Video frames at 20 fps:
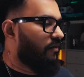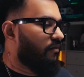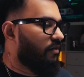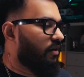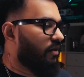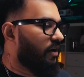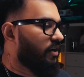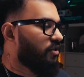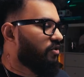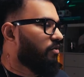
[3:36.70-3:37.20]
a
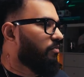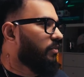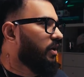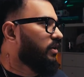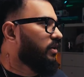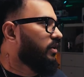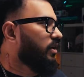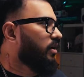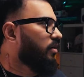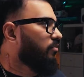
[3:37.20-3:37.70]
resume
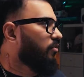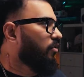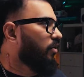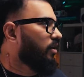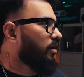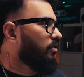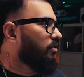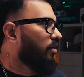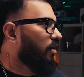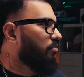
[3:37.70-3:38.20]
that I'm
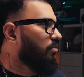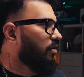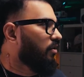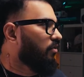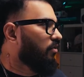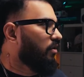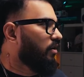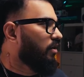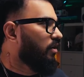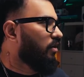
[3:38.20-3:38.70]
going to
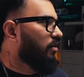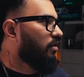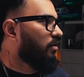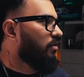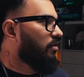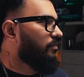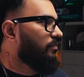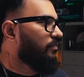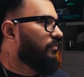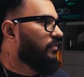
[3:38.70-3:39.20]
upload
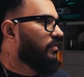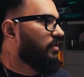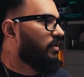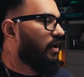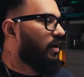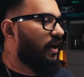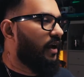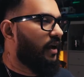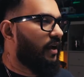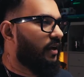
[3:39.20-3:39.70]
here,
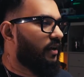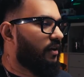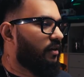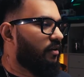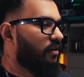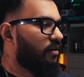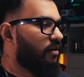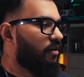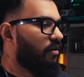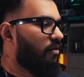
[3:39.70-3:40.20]

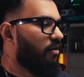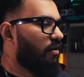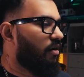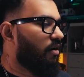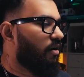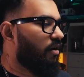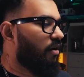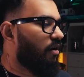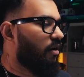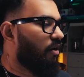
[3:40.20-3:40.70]
and
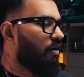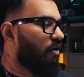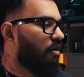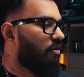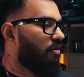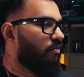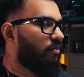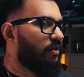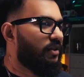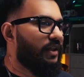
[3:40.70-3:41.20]

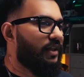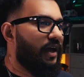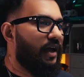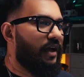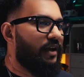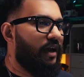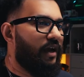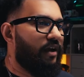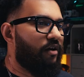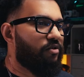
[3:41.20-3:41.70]
along with that,
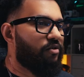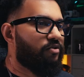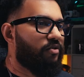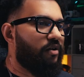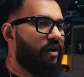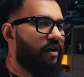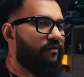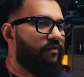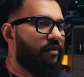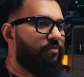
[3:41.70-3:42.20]
I also
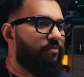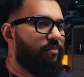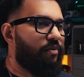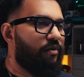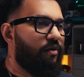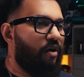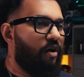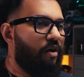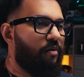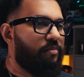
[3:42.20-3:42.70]
have a
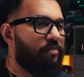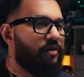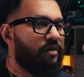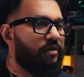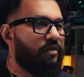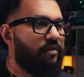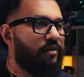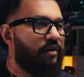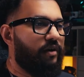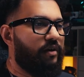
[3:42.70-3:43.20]
prompt
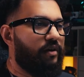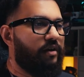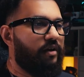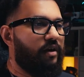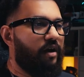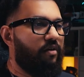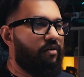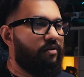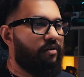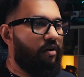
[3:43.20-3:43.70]
written
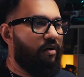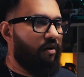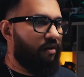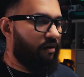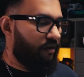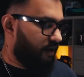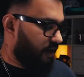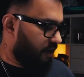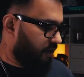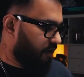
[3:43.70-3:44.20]
out
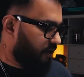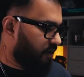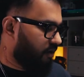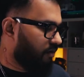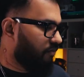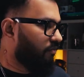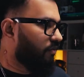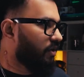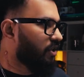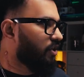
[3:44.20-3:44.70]
already,
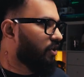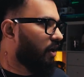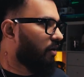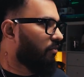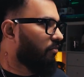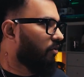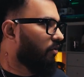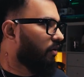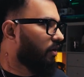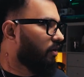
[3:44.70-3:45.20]
which I'm
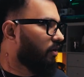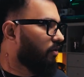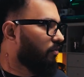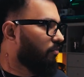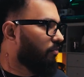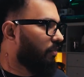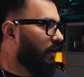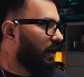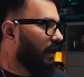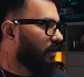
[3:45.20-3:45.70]
going to
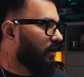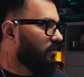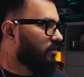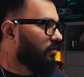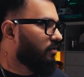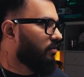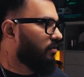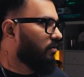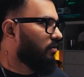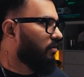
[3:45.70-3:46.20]
paste.